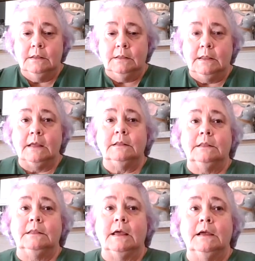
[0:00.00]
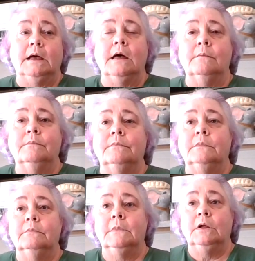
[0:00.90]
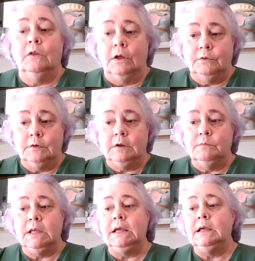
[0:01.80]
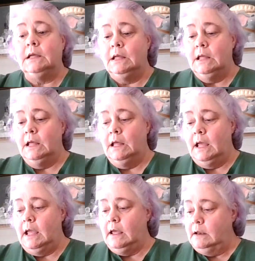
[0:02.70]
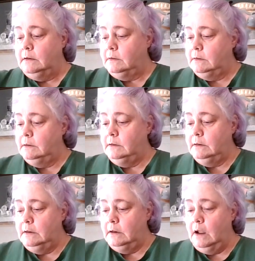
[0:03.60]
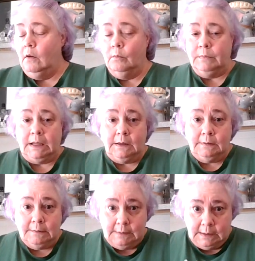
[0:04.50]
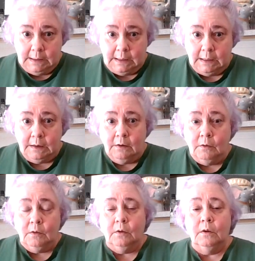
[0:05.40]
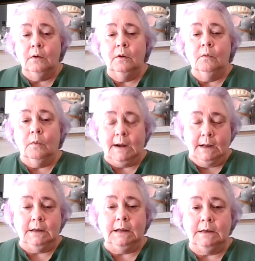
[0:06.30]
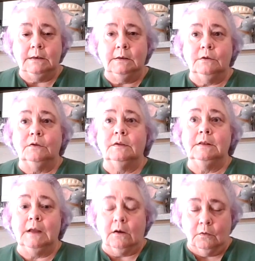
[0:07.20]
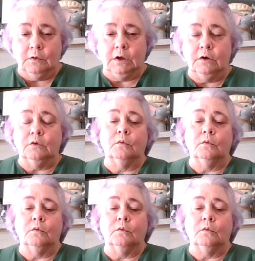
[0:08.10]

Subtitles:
that they come close to me and help me see what I need to tell you,